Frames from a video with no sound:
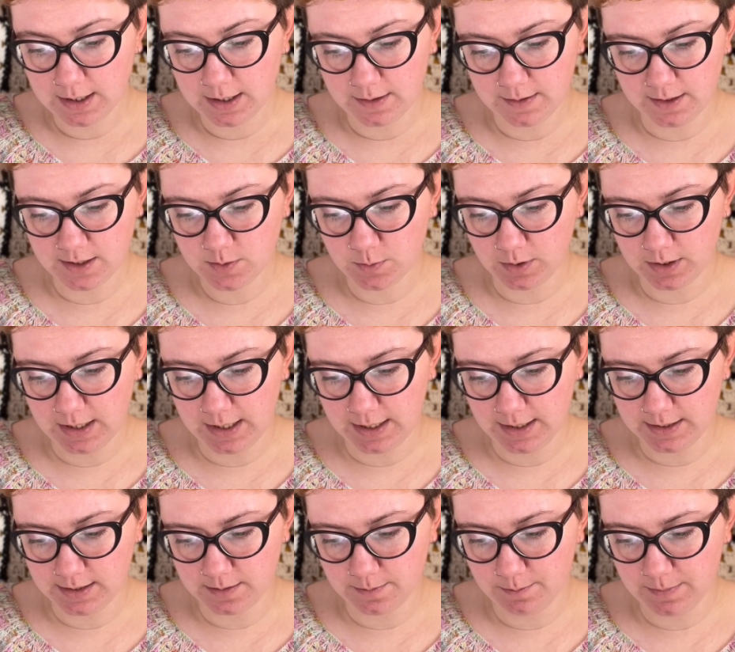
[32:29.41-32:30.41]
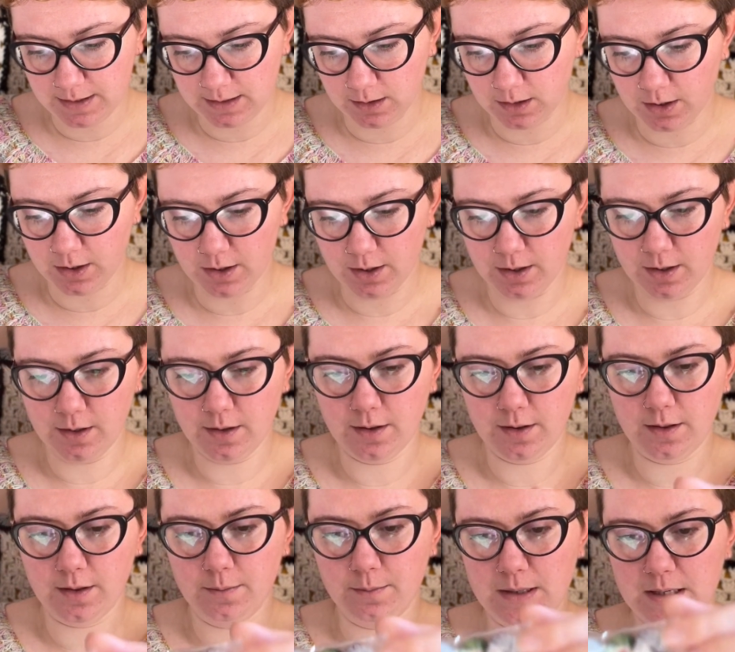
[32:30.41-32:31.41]
This one is Middle
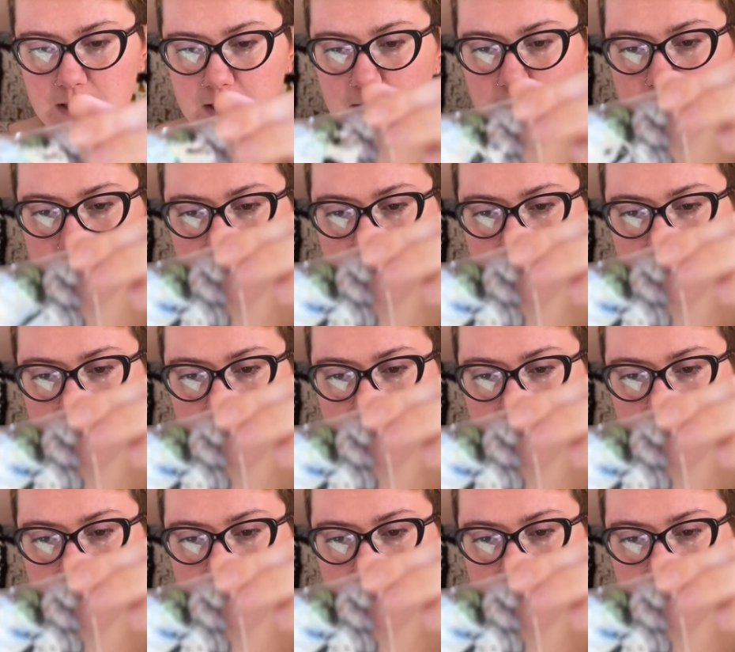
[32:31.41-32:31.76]
Earth Minis